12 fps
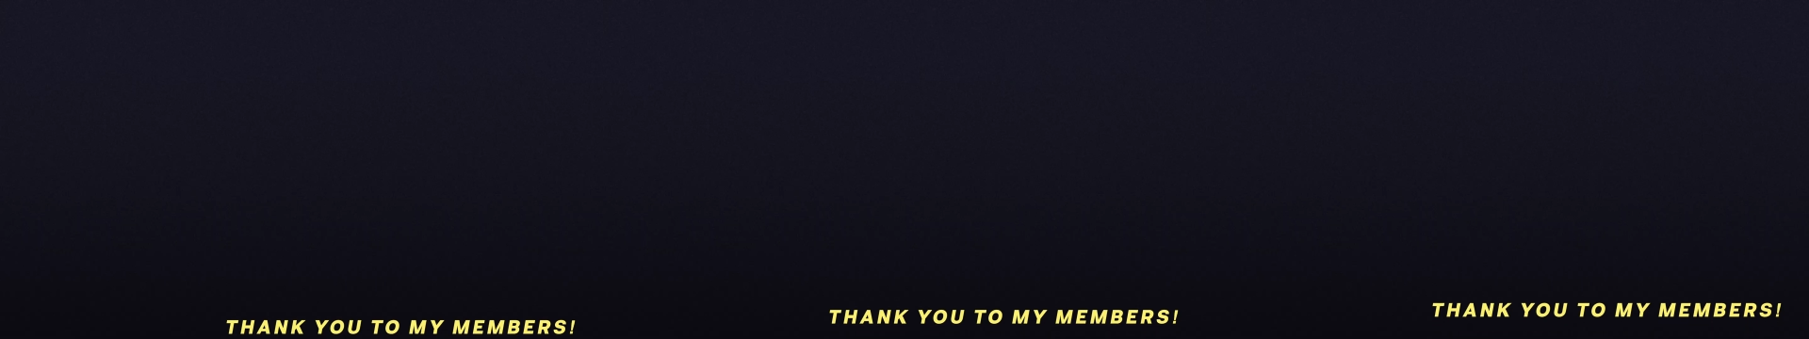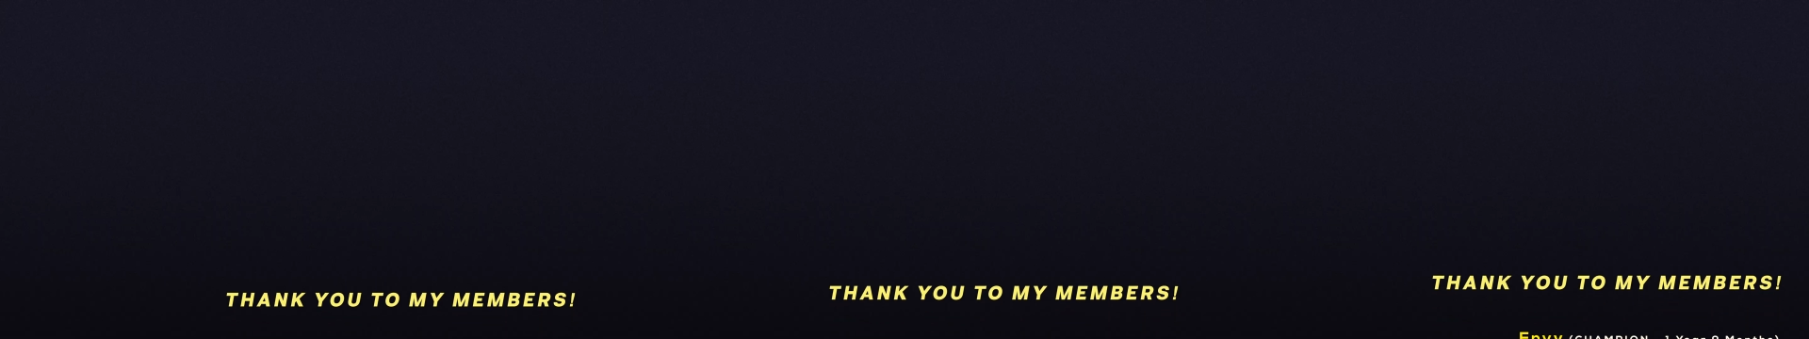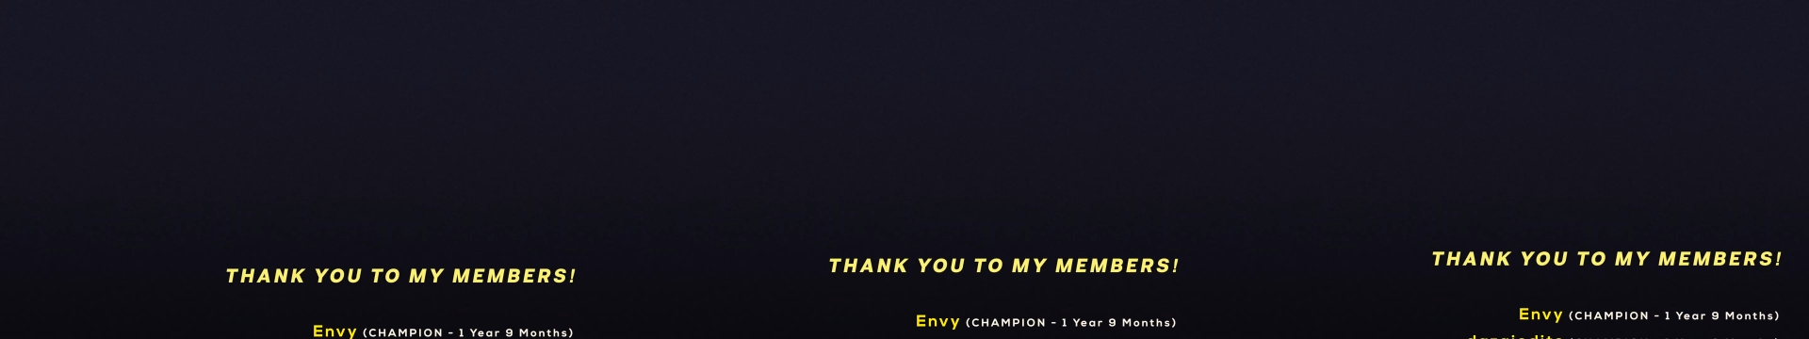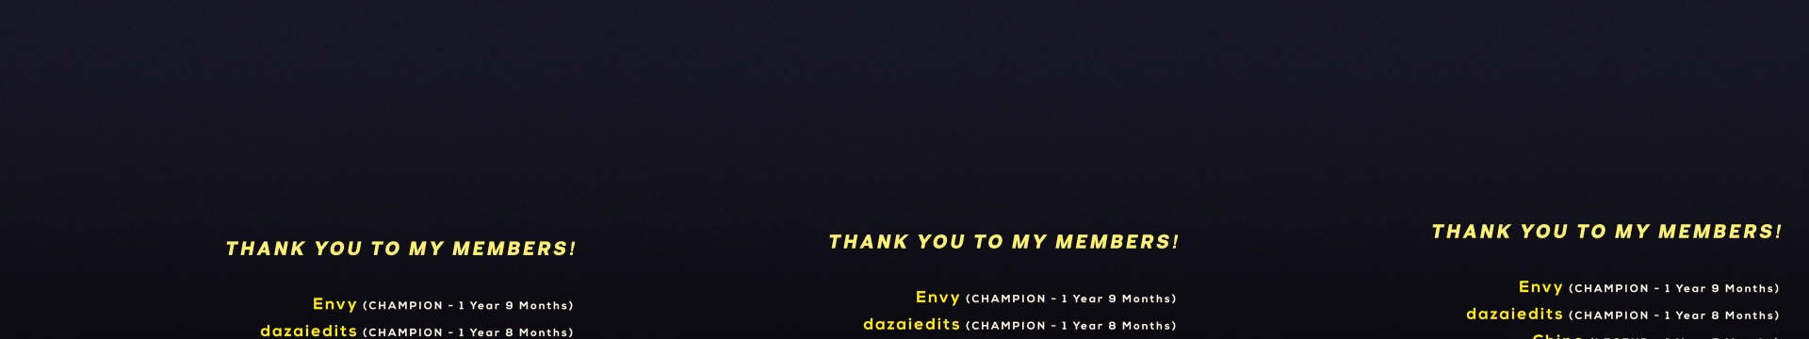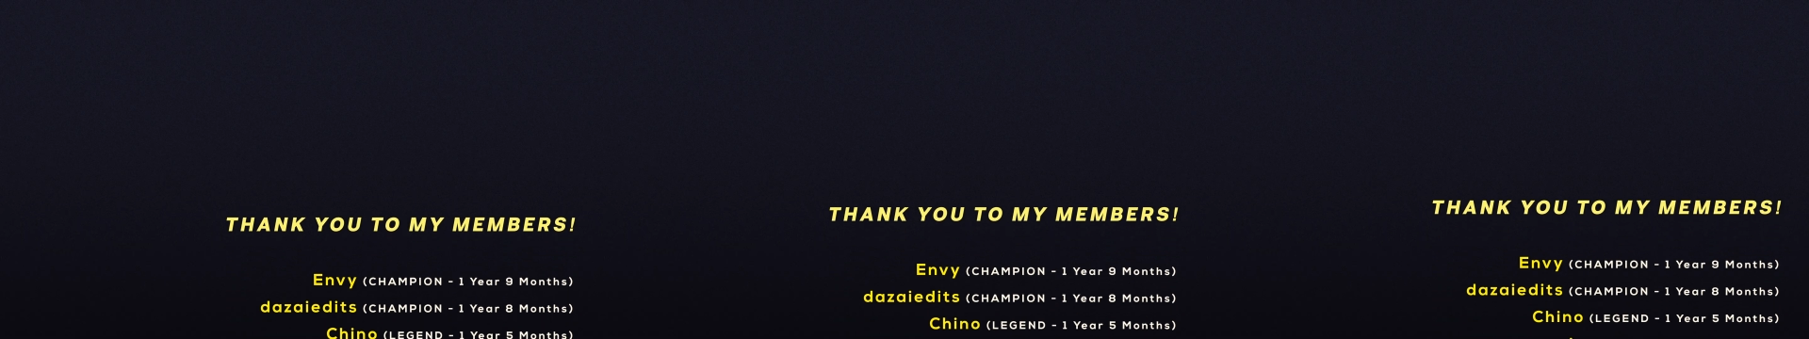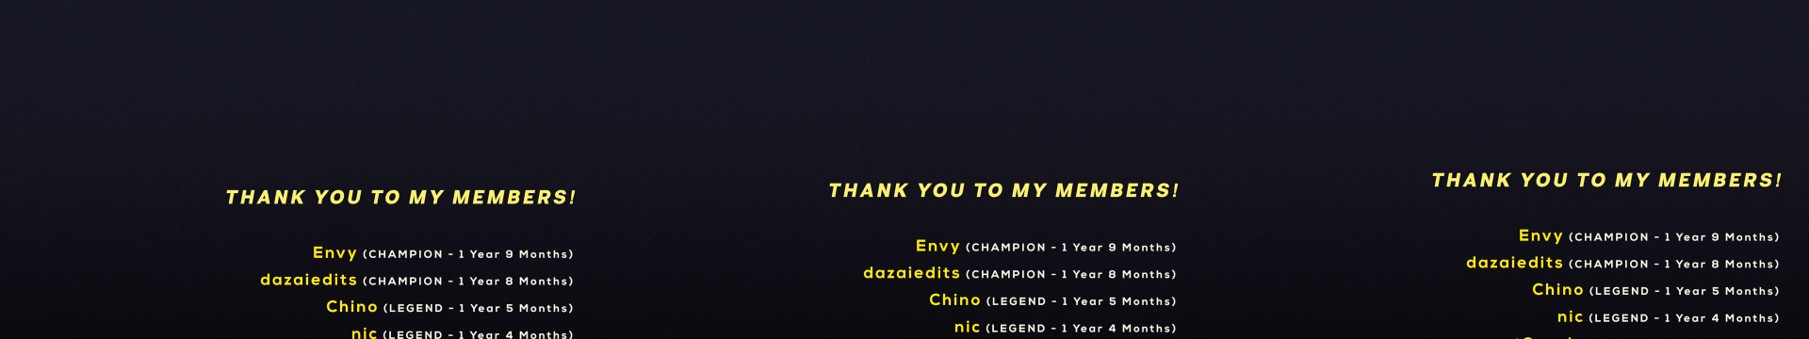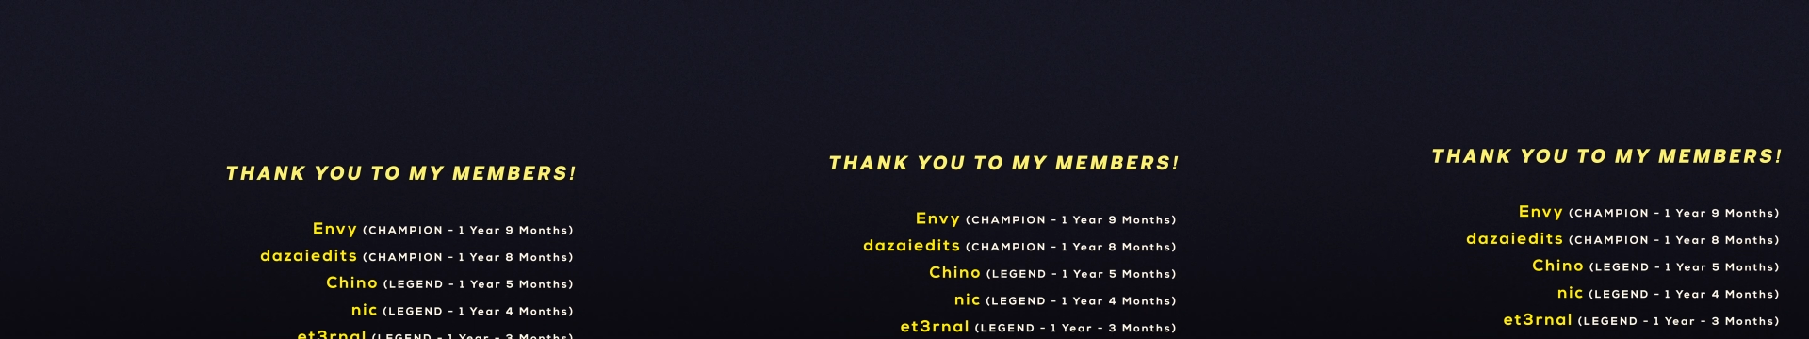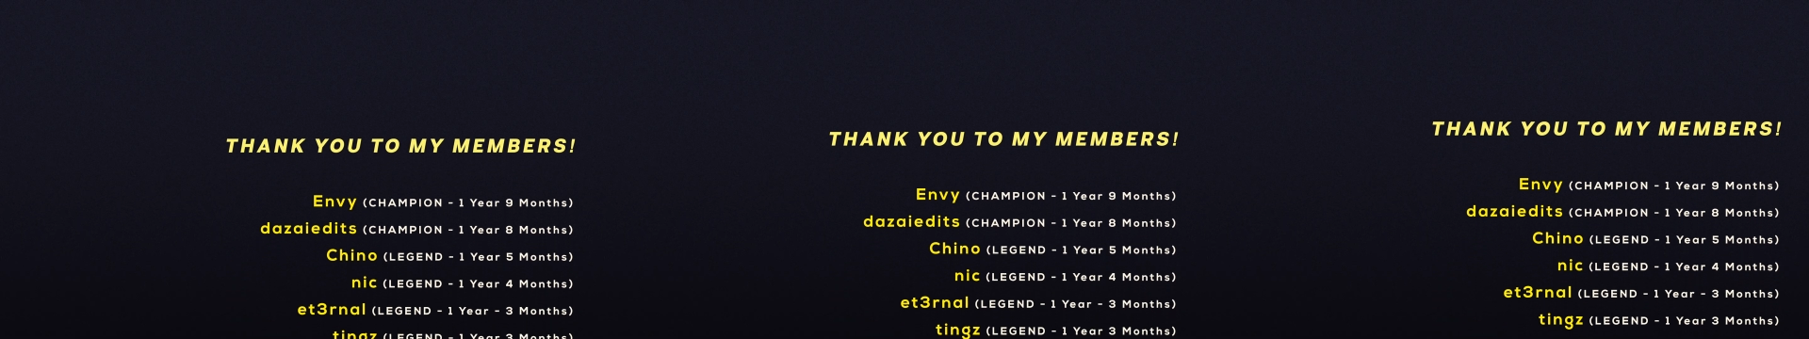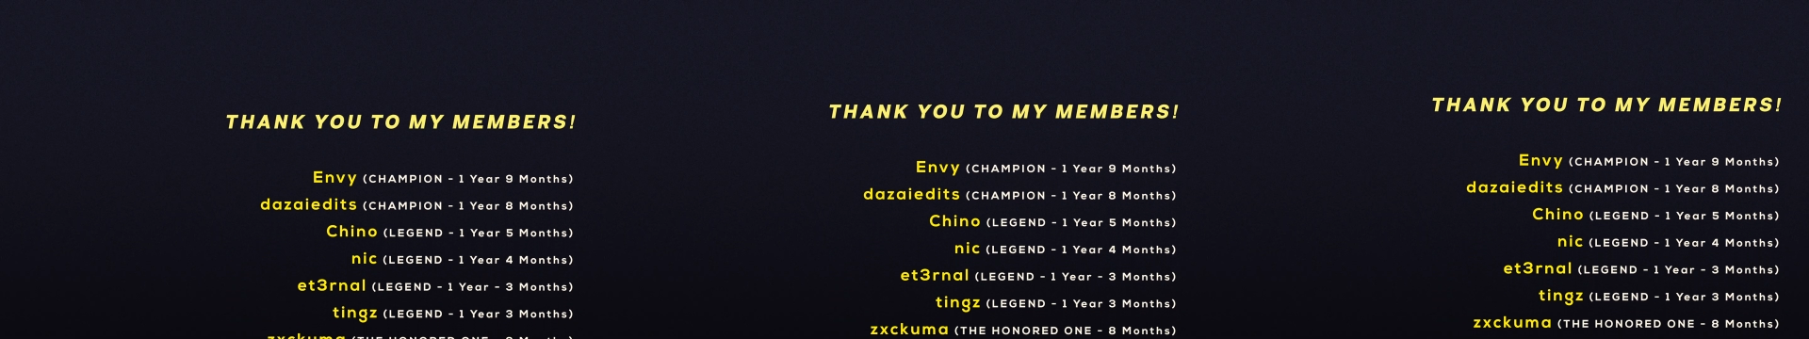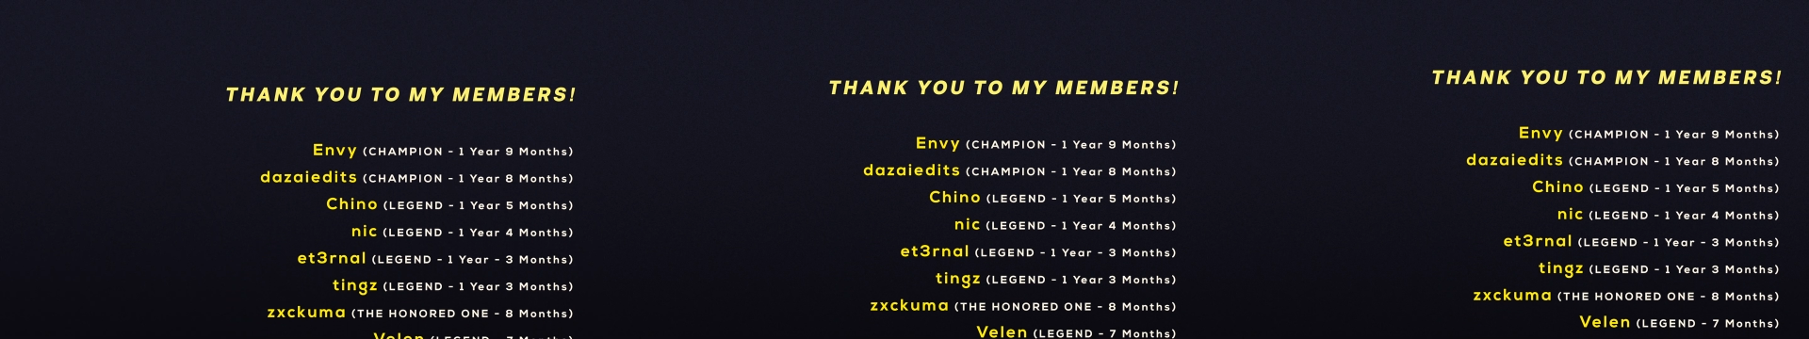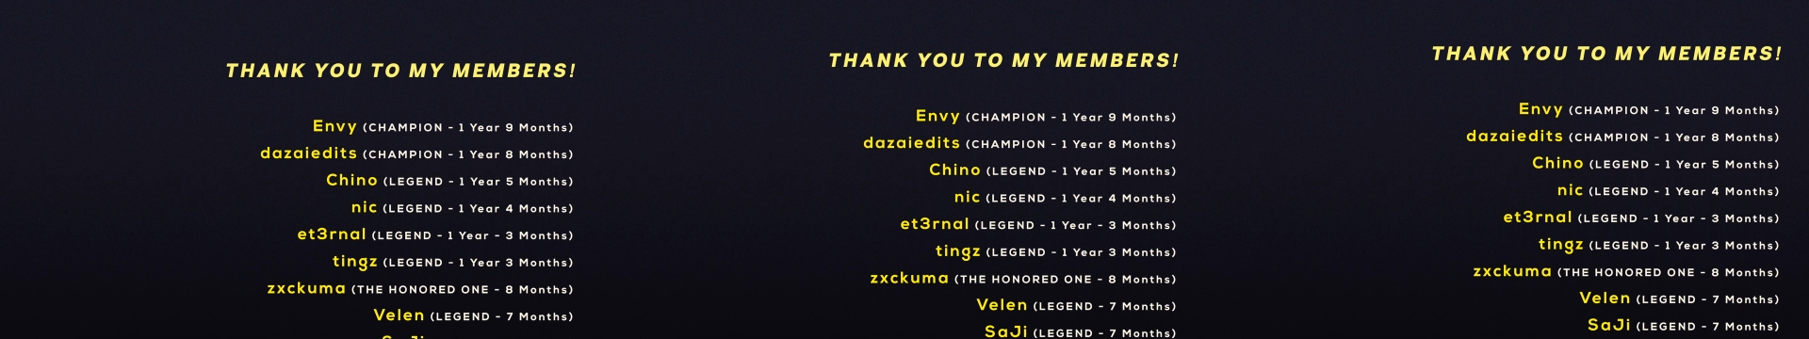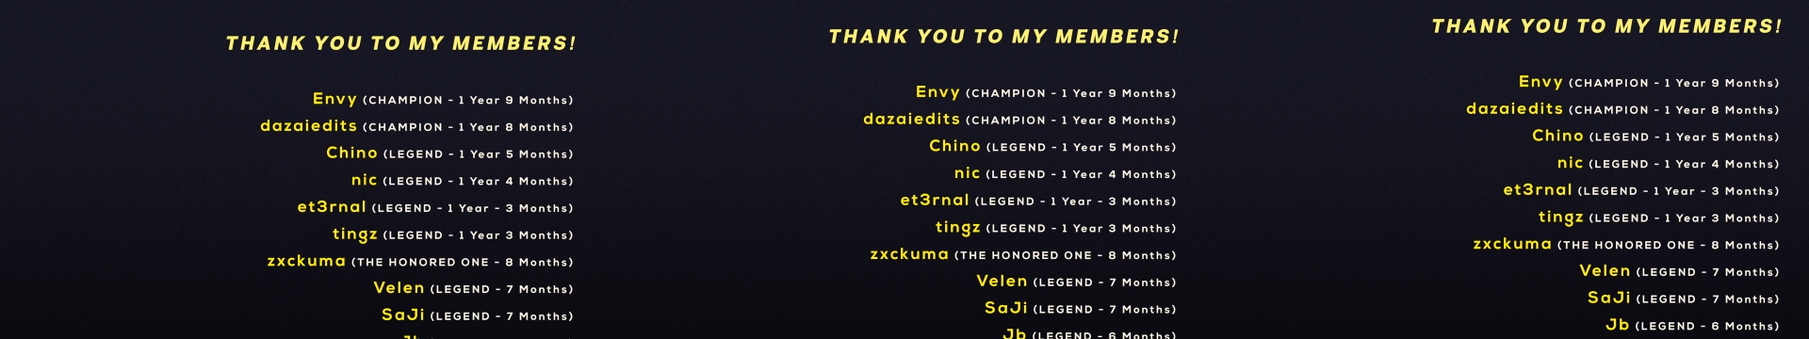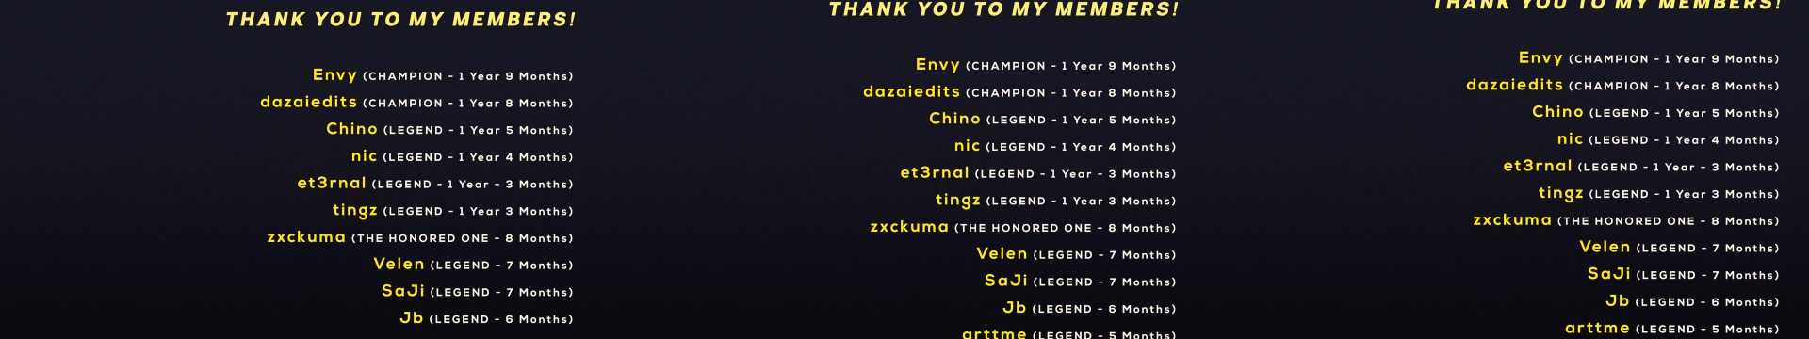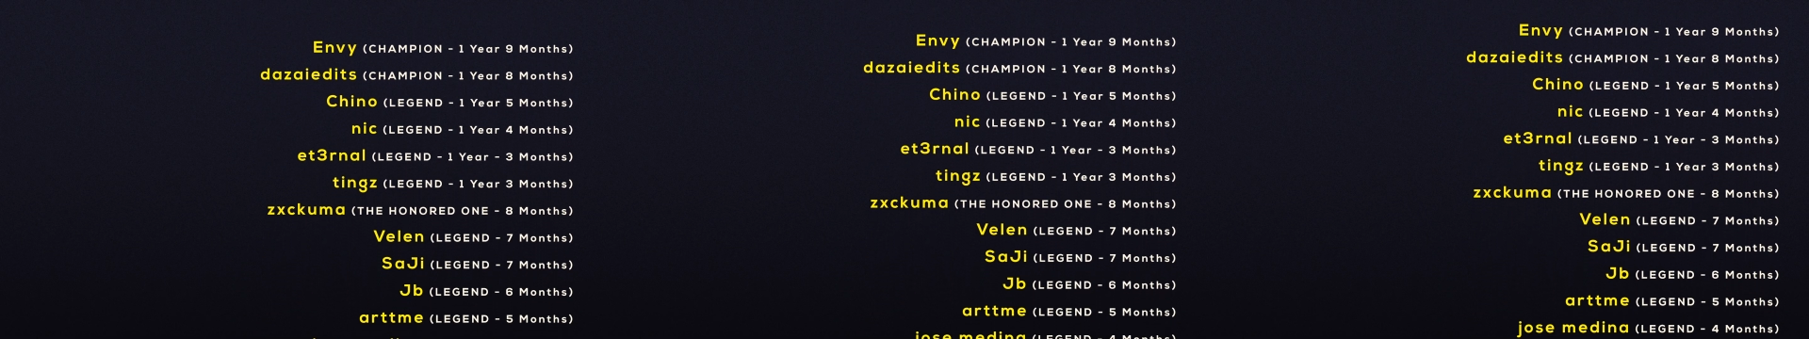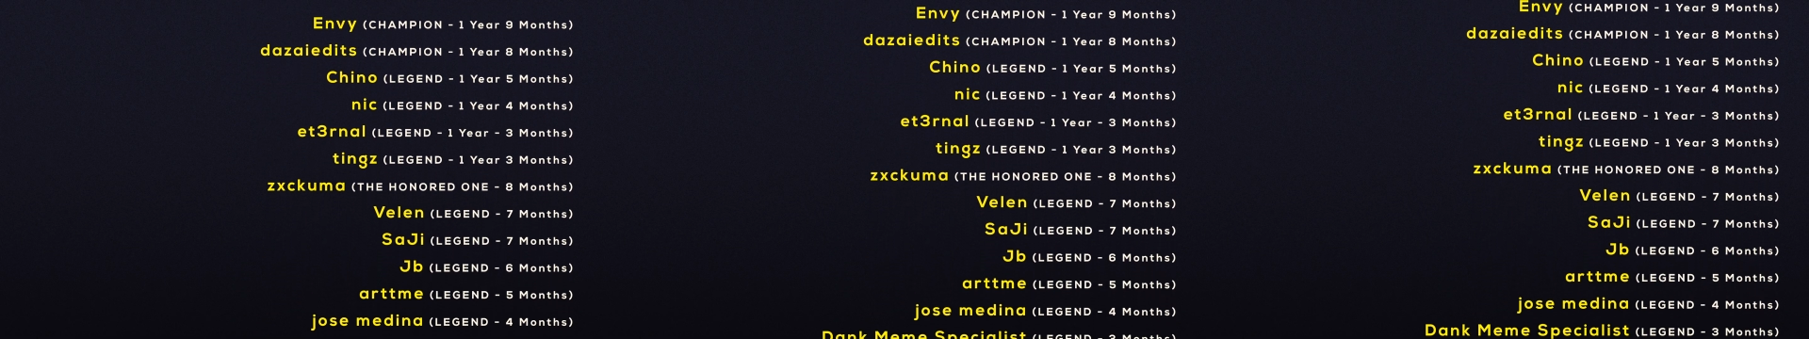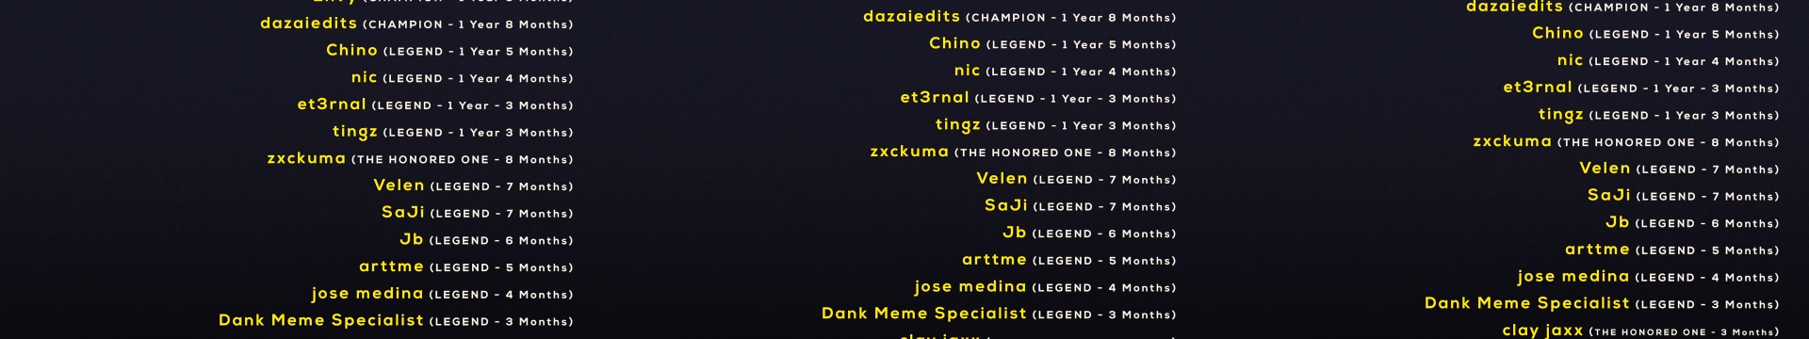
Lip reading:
No face is visible, so there are no lips to read.